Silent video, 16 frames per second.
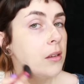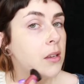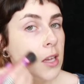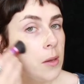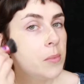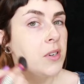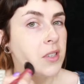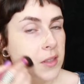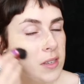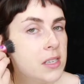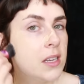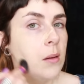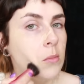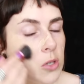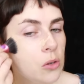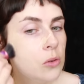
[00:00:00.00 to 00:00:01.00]
keeping it on the
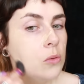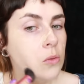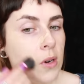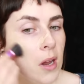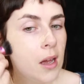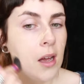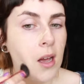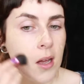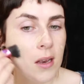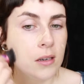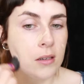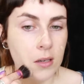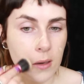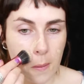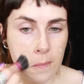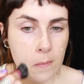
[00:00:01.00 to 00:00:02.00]
same tone,
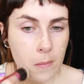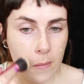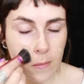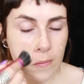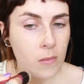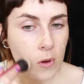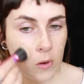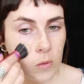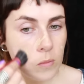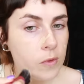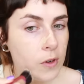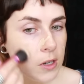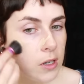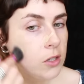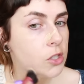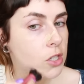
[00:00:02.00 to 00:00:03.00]
and
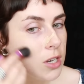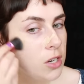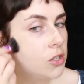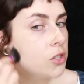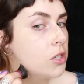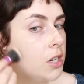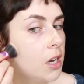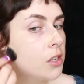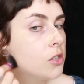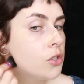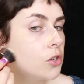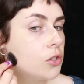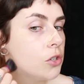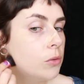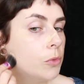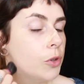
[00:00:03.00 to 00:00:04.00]
hopefully not change the
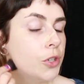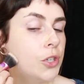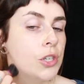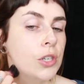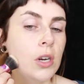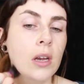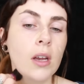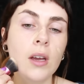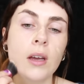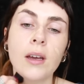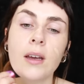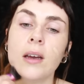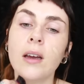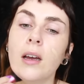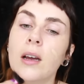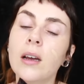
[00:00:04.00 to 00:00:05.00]
texture too much.
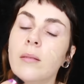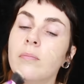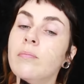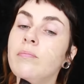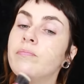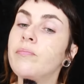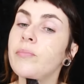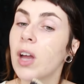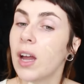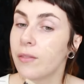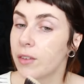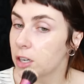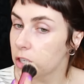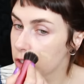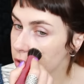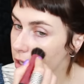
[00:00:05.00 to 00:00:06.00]
Um, I
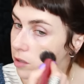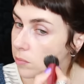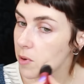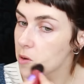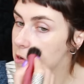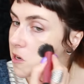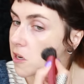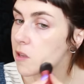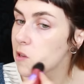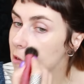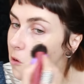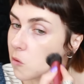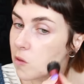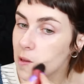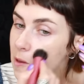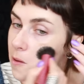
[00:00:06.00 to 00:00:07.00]
haven't actually tried them out yet,
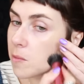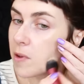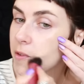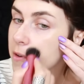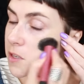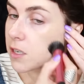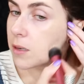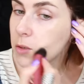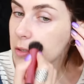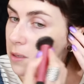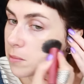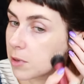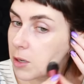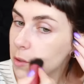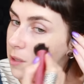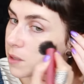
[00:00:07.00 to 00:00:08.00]
so this is my first time
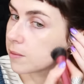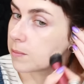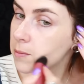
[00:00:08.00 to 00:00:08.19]
trying them out.